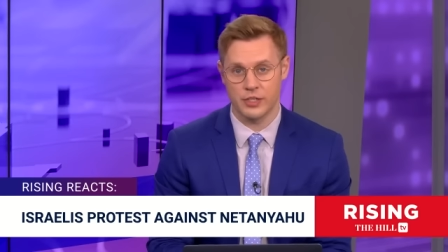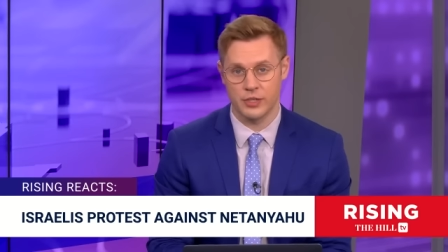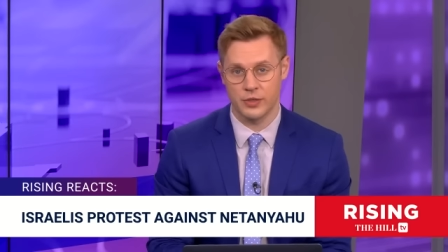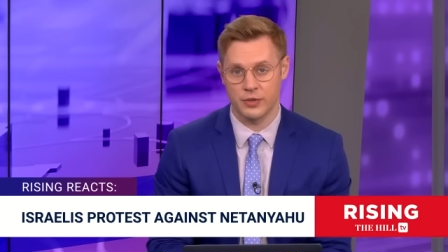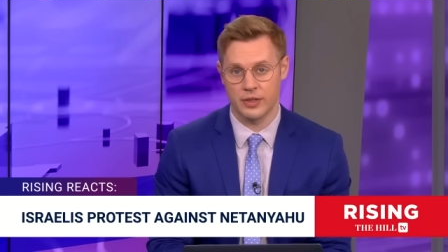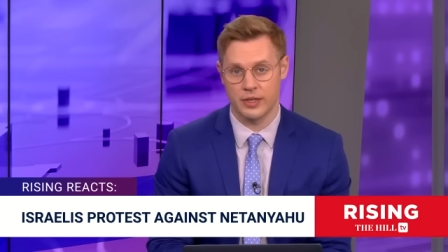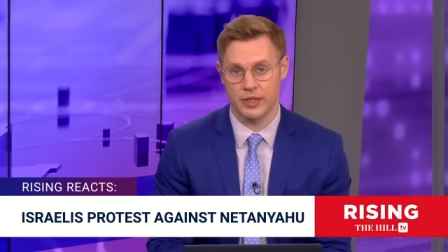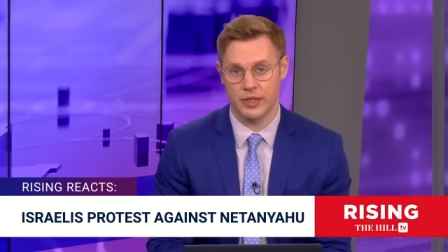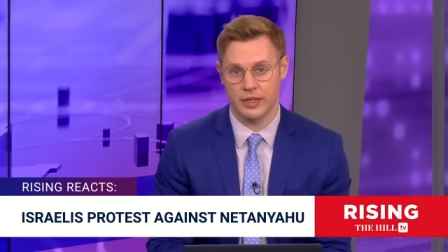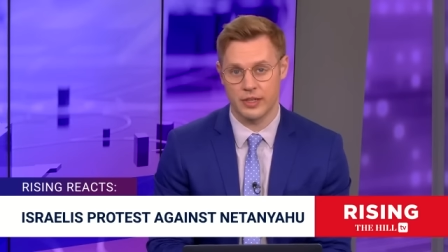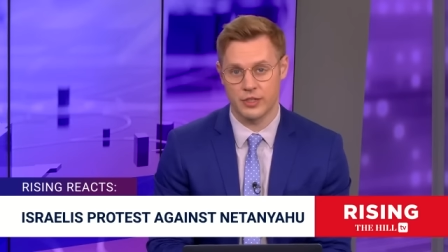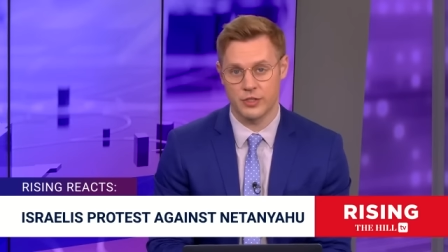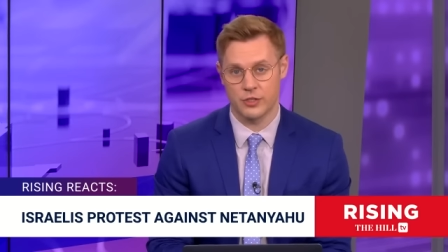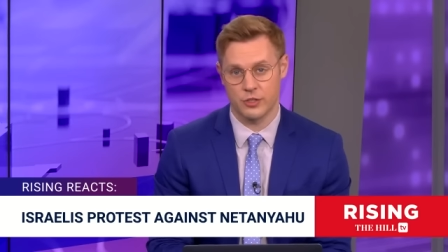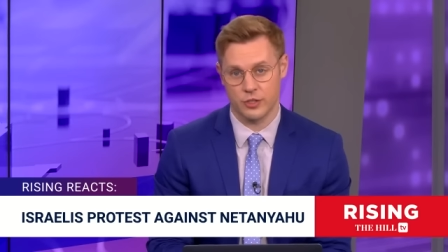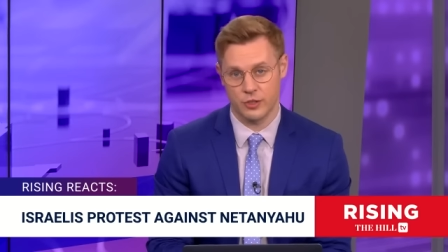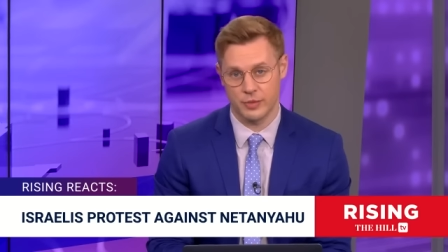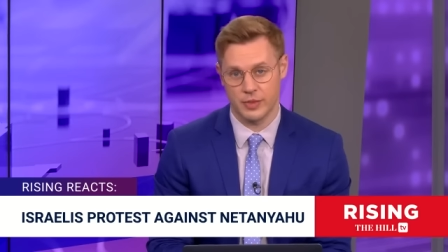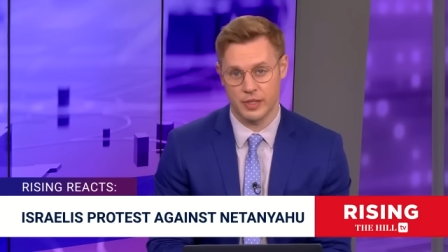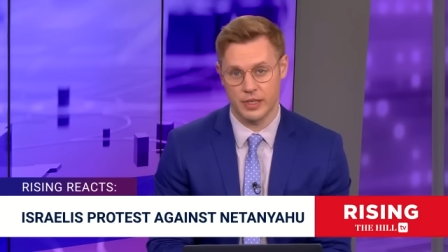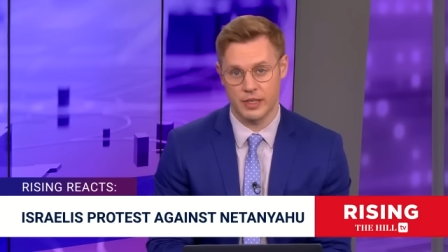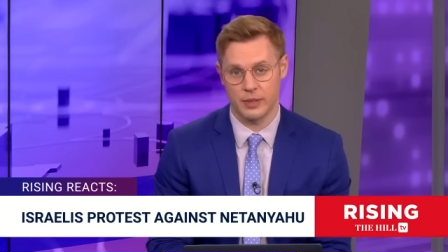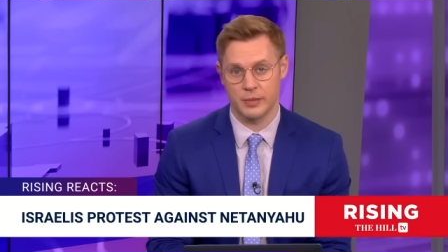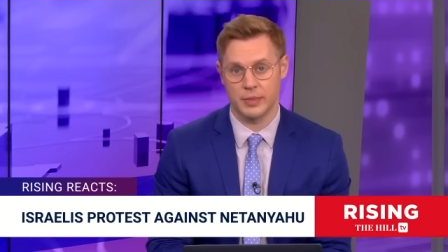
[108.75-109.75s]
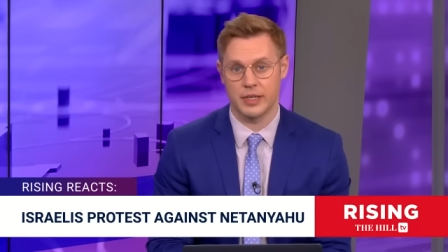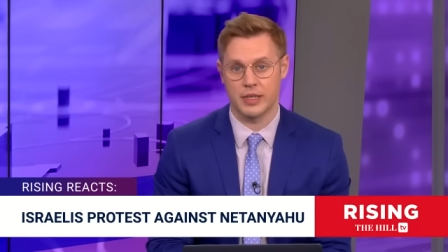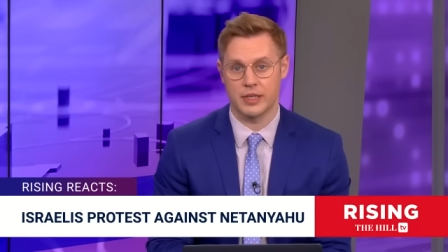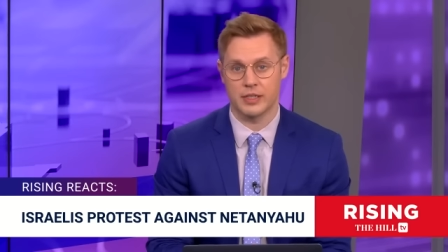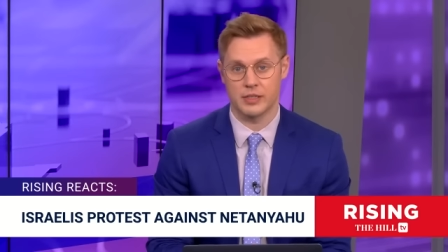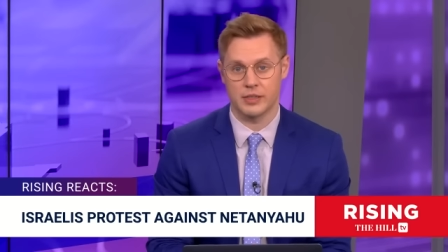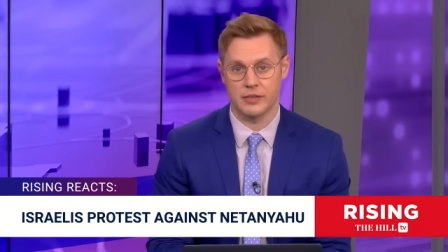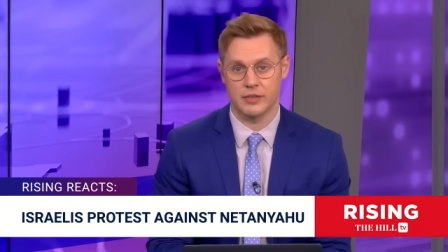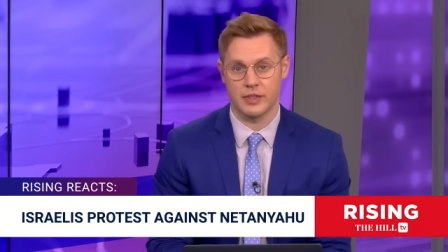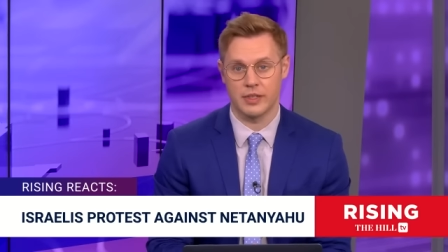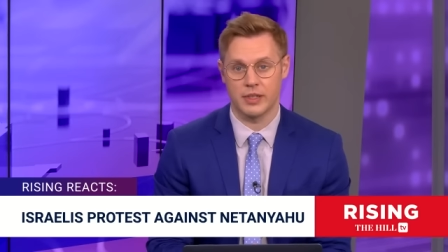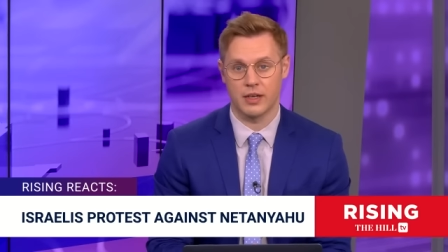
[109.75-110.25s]
duty in Germany
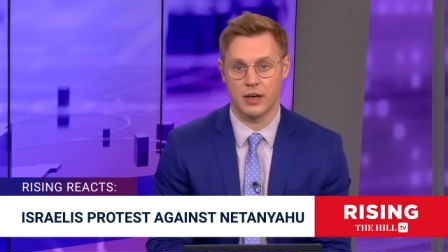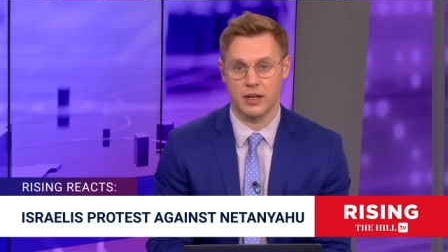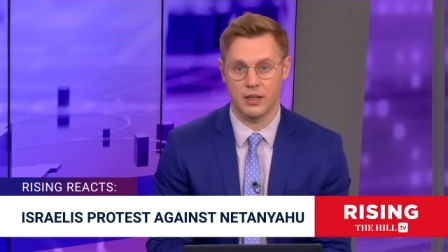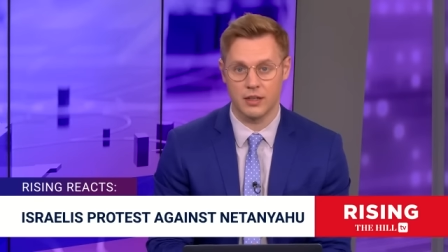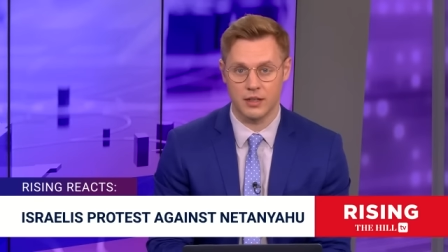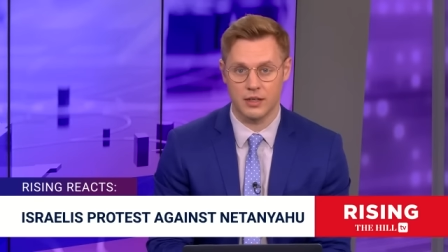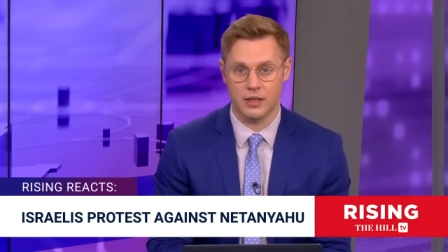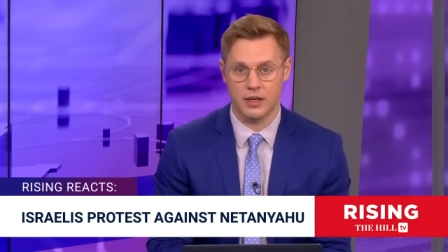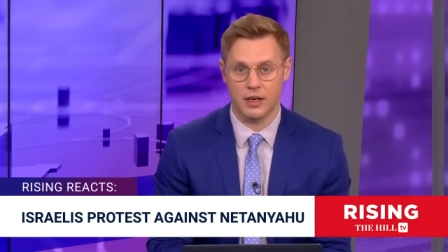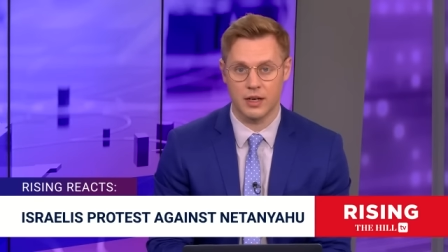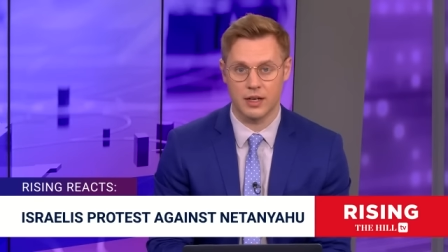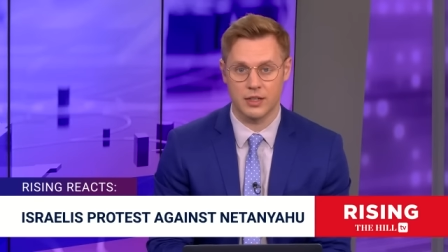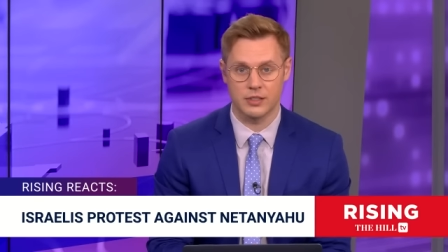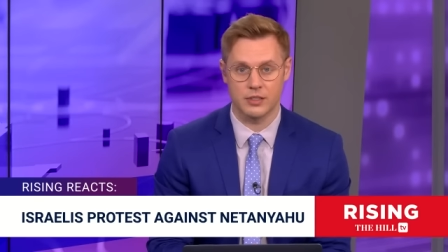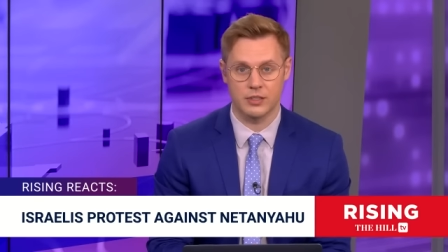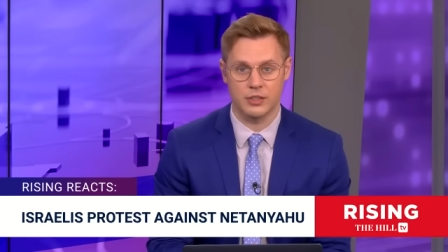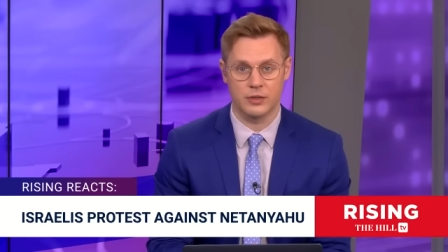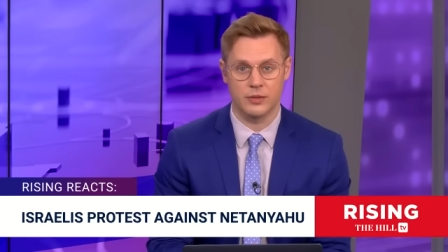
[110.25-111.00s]
because of the Holocaust,